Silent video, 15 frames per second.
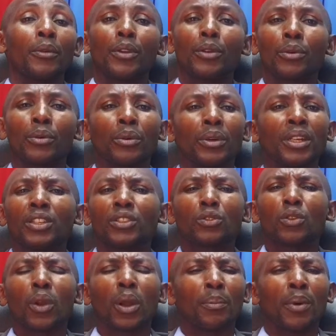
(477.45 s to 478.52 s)
we know
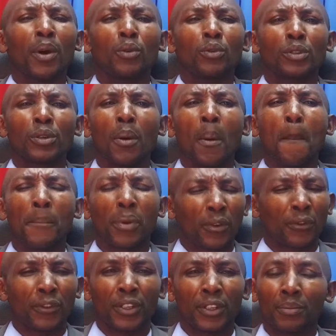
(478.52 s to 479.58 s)
it's all about
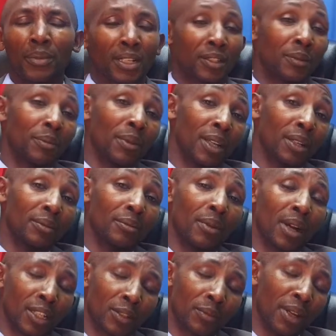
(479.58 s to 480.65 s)
profit
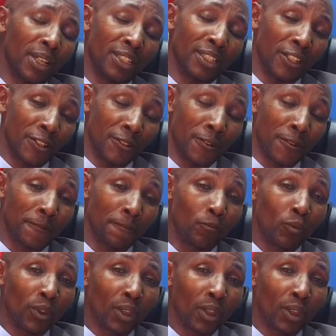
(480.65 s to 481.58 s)
maximization.